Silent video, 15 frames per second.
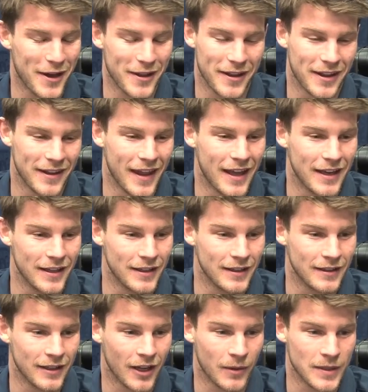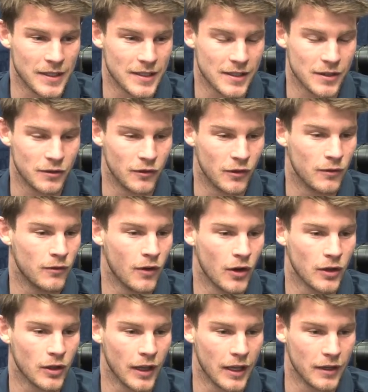Other than that, he's still
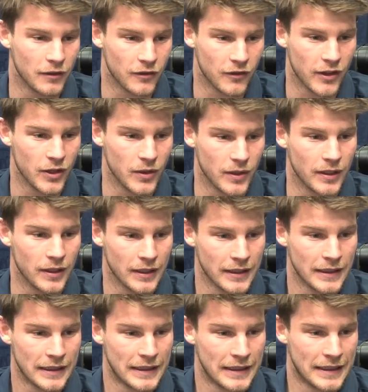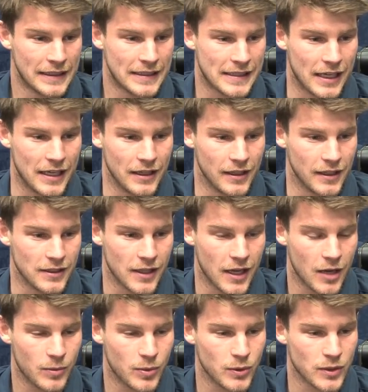vocal out in the field and setting the
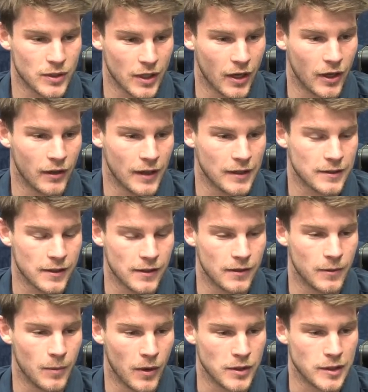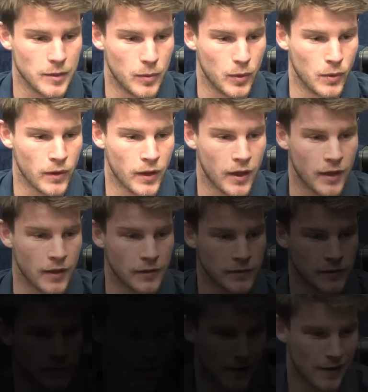example, so that's the most important thing.
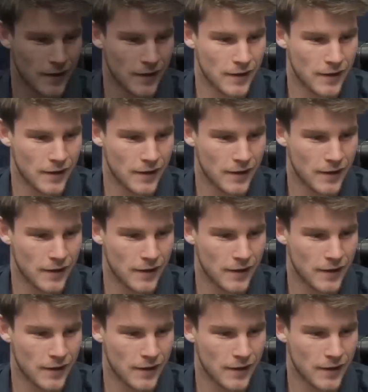Getting